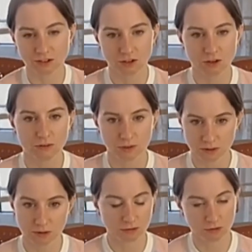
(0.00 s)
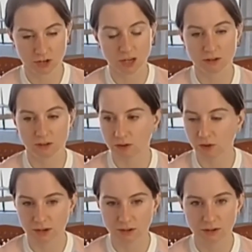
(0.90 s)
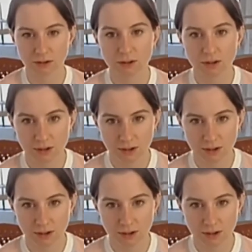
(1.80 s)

And it's gold on the algorithm as well.